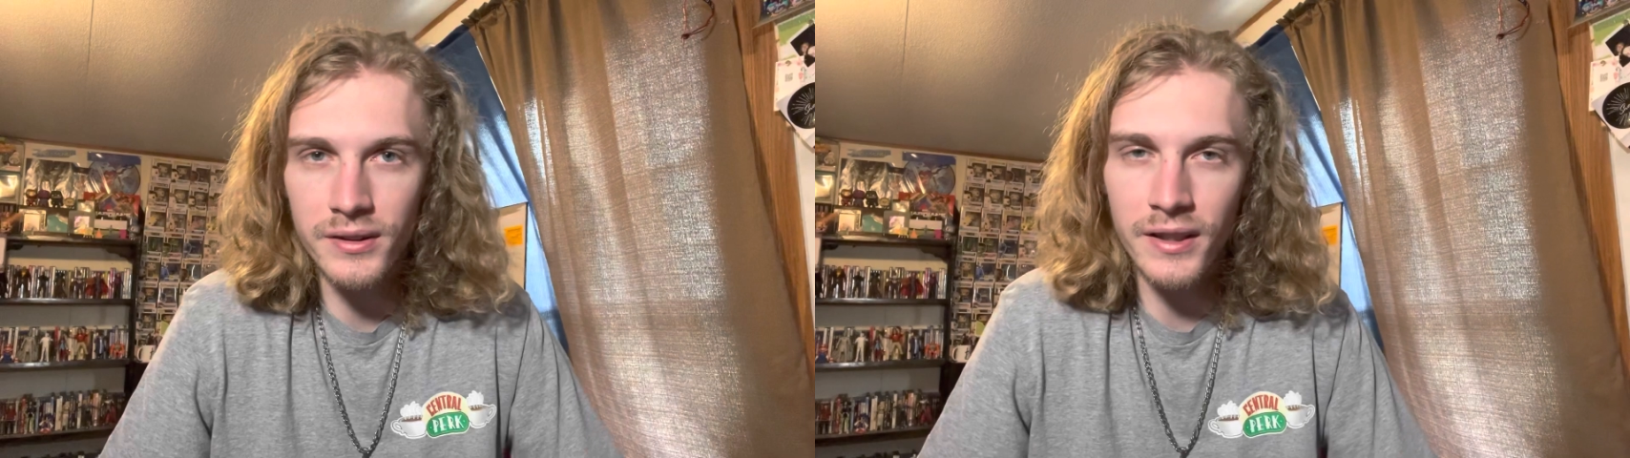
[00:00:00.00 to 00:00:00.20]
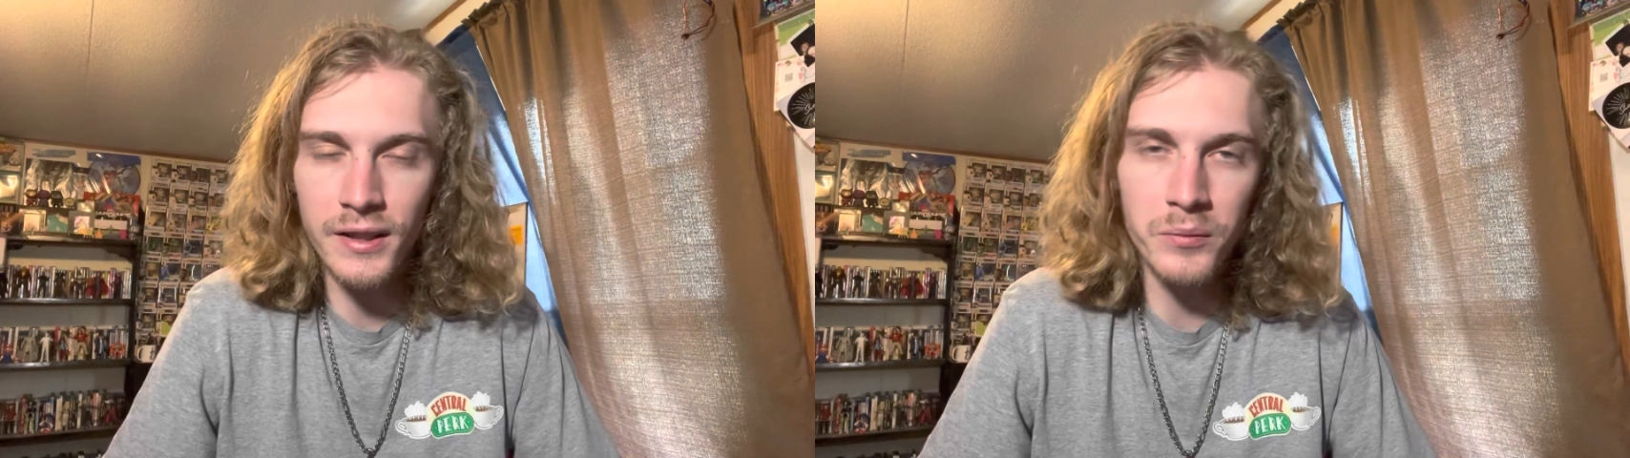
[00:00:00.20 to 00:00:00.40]

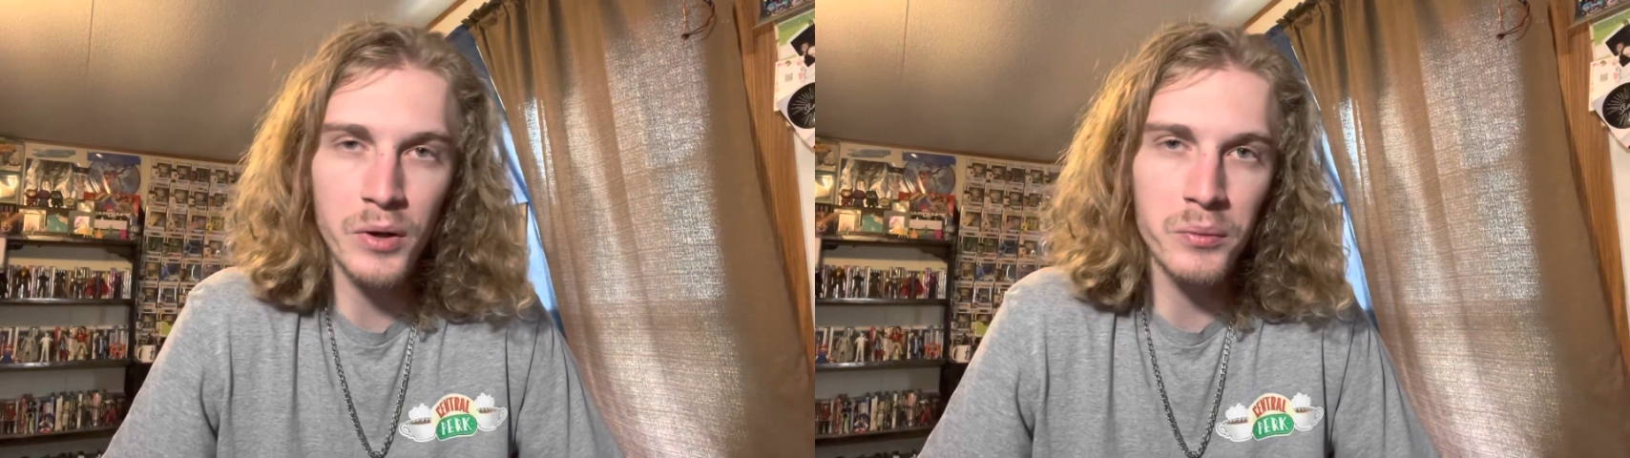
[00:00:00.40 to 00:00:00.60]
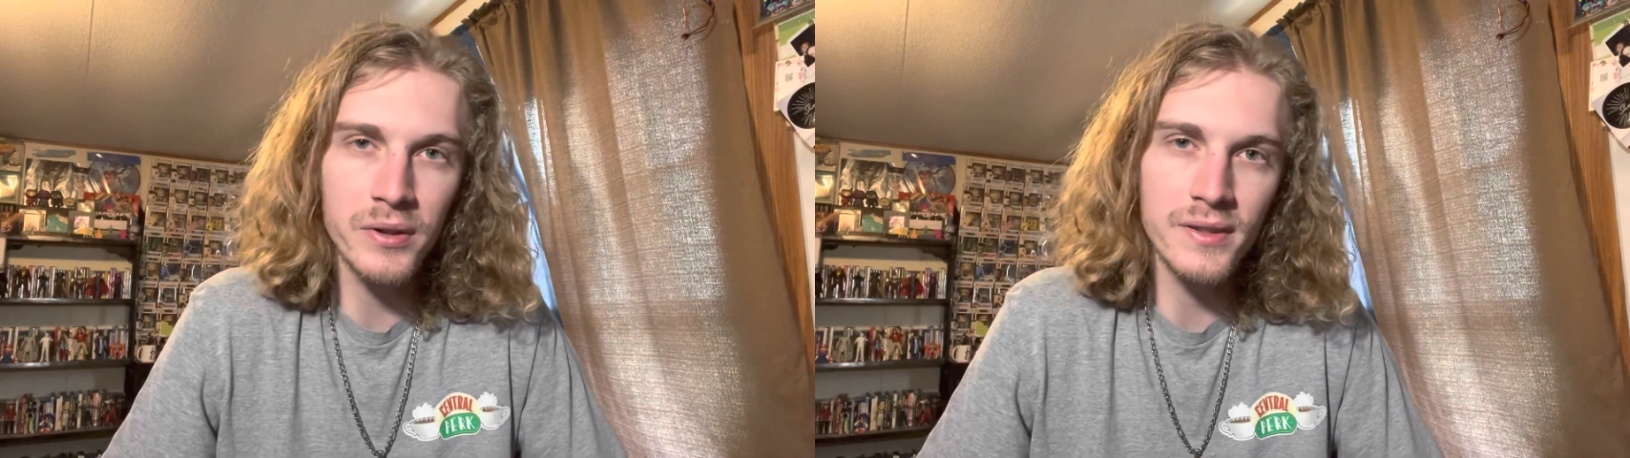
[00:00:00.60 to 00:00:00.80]
and
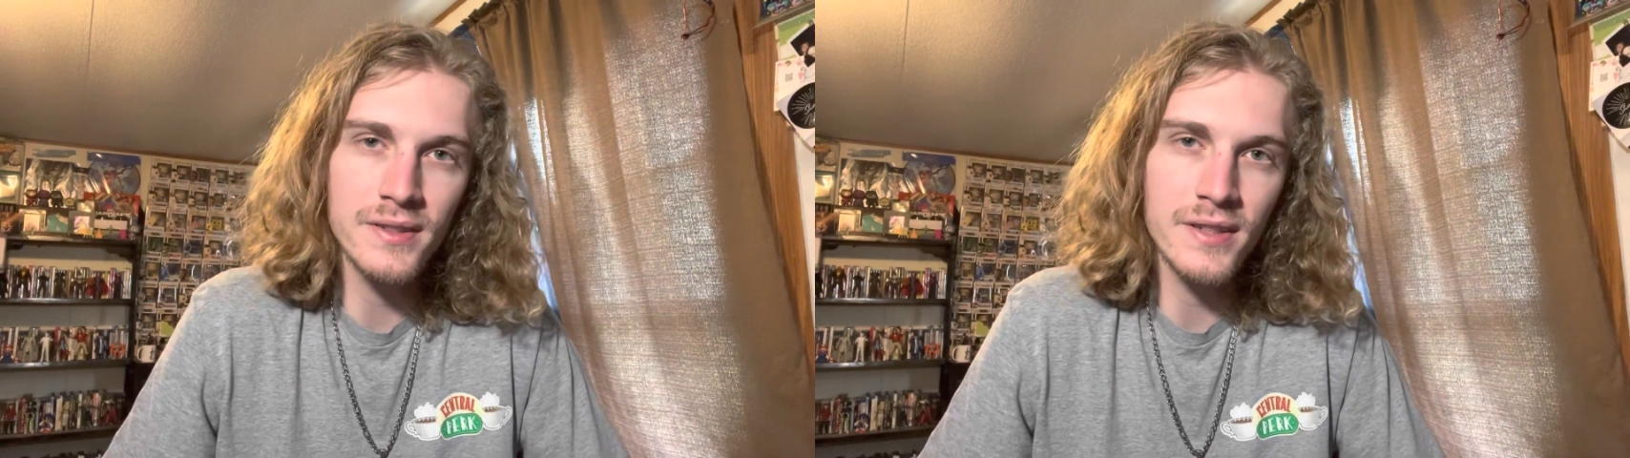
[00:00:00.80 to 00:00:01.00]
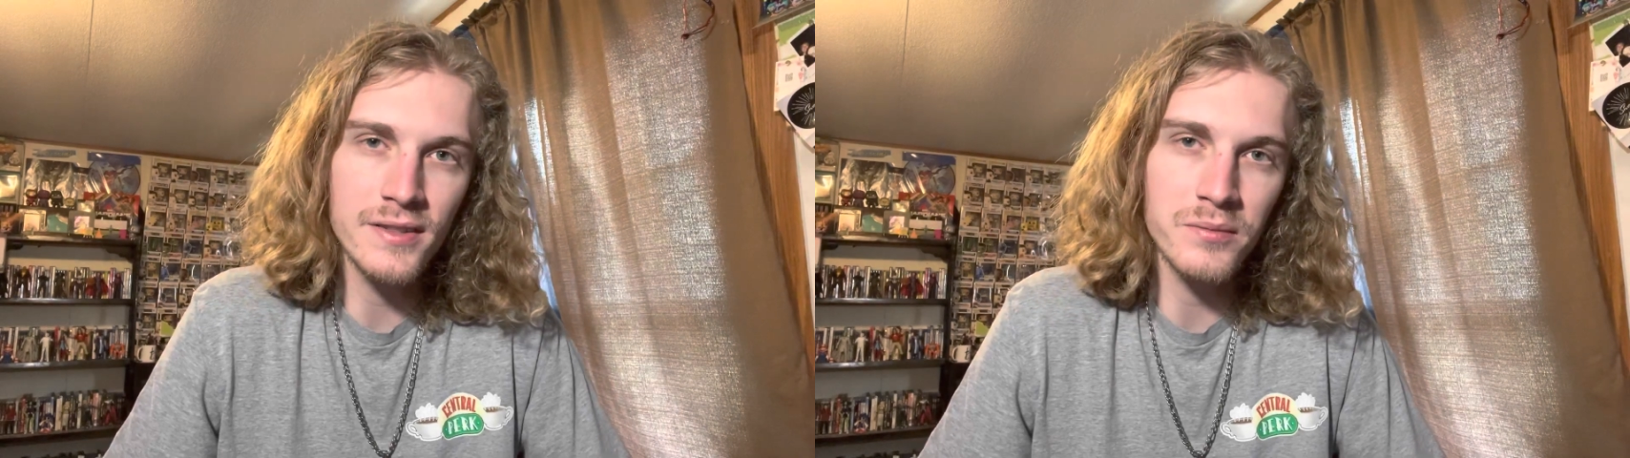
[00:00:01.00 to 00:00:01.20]
Mobius
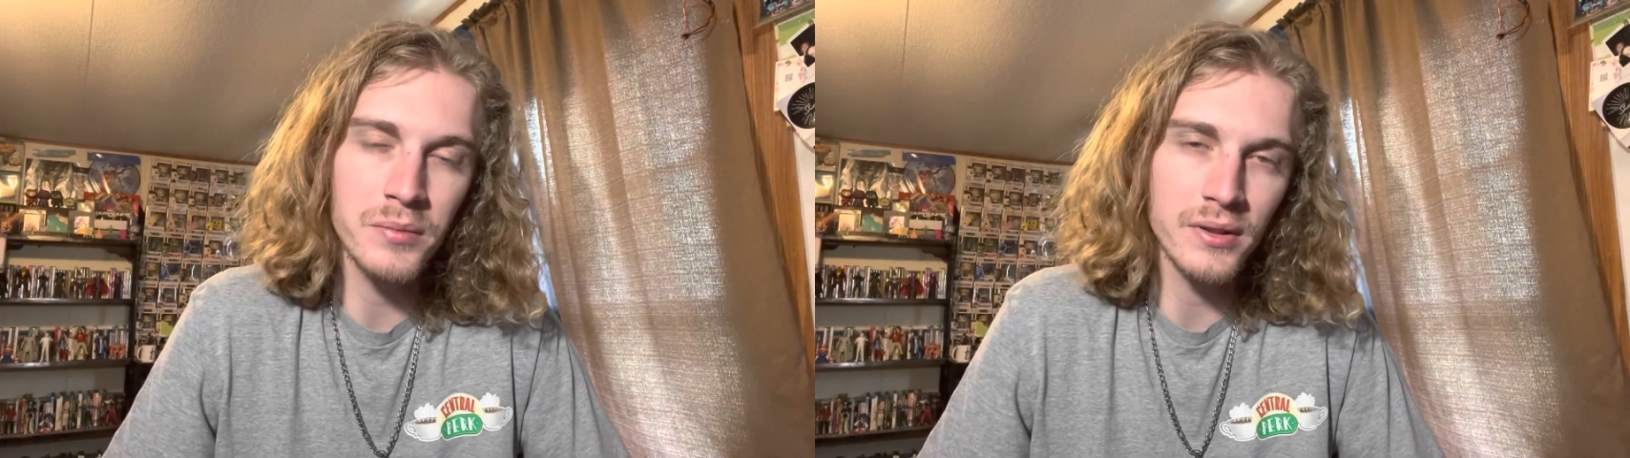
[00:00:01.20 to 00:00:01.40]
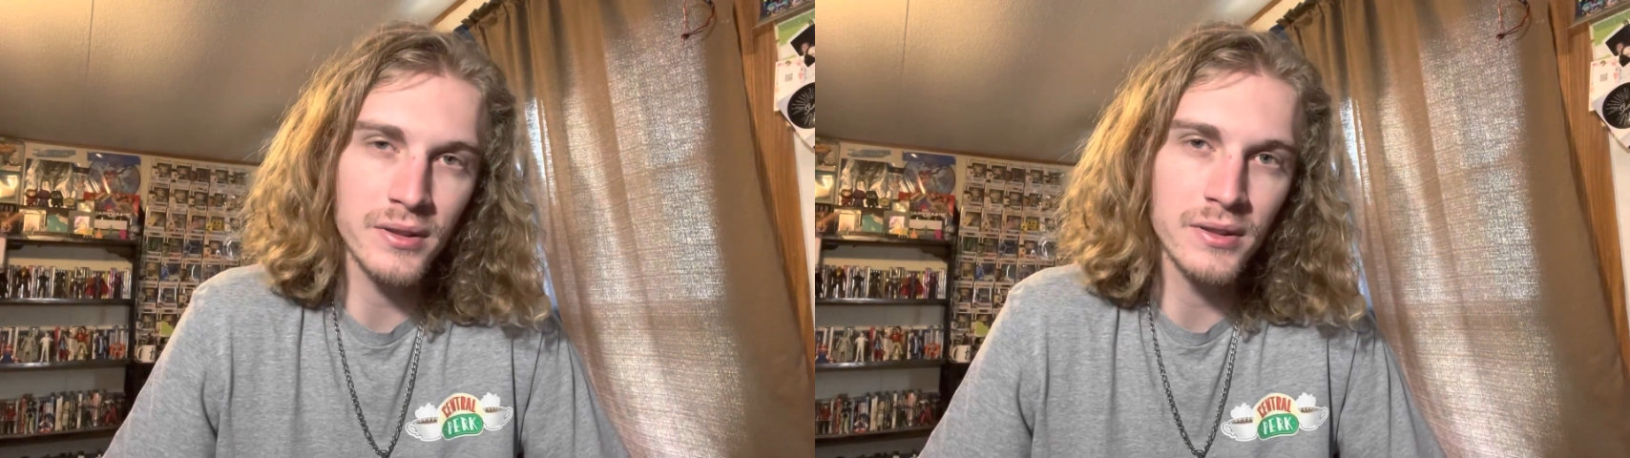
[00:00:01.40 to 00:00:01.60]
doesn't
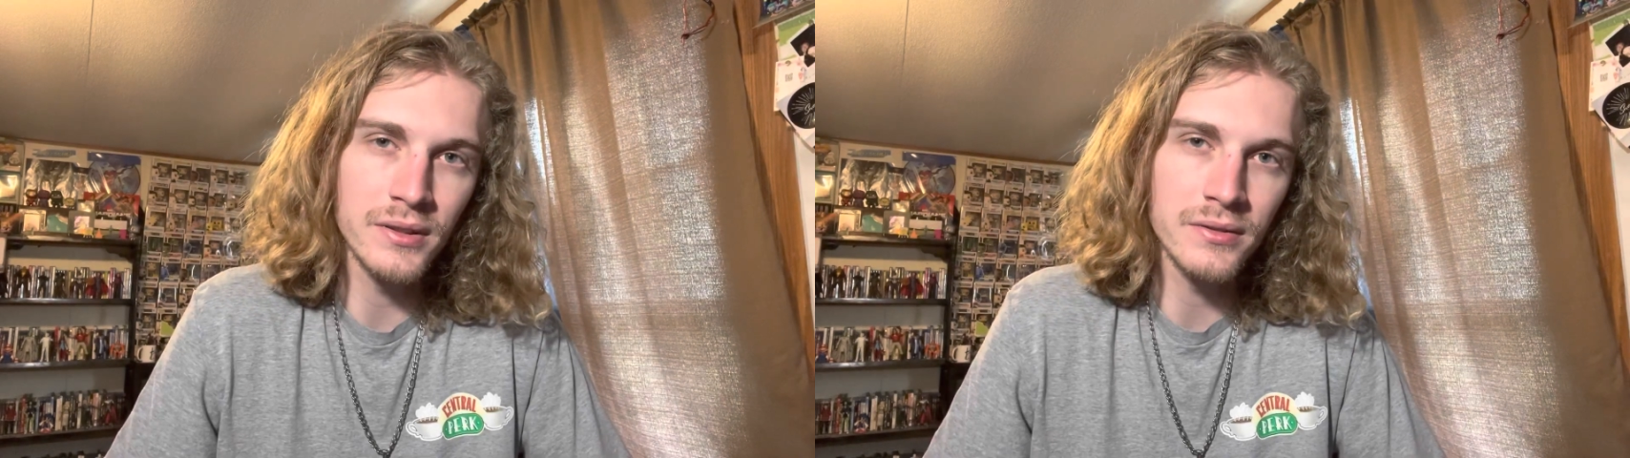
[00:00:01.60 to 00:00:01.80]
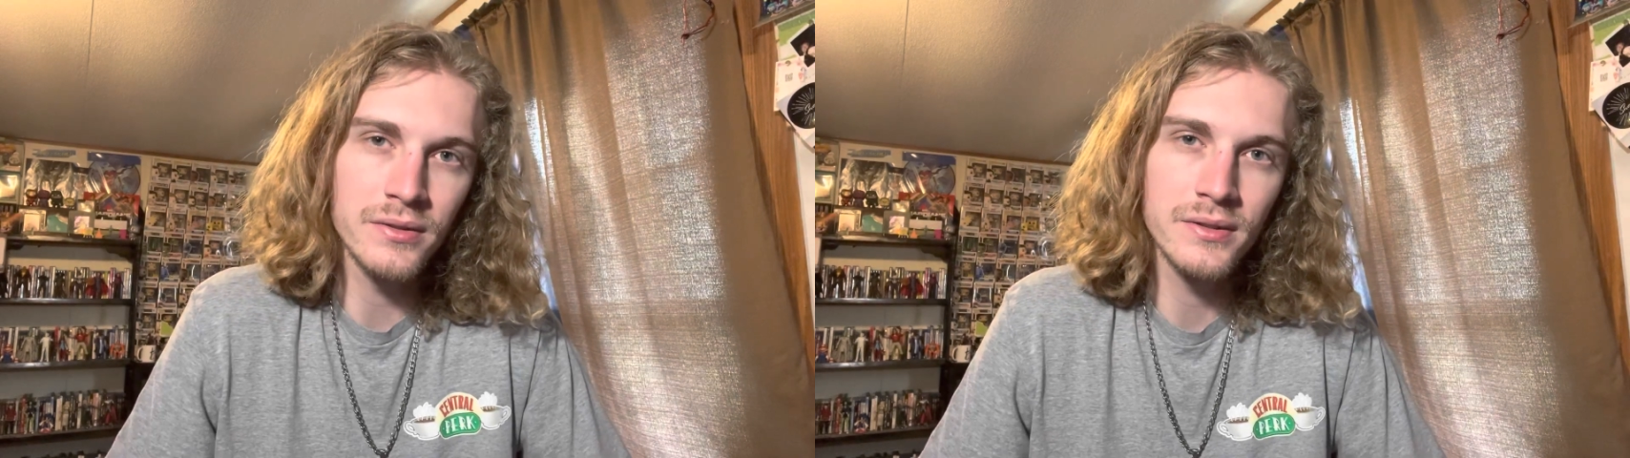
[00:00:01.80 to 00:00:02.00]
believe